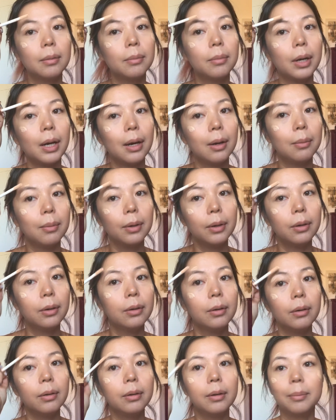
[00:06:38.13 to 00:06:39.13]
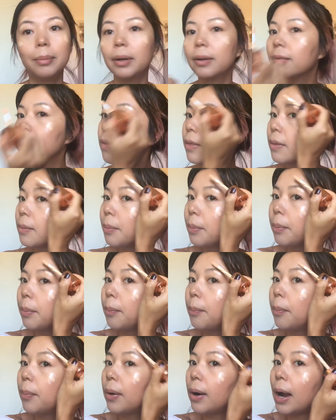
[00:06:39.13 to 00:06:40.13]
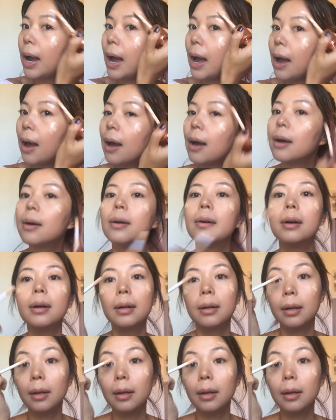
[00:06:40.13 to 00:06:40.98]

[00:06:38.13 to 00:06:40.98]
brow bone, above the brow,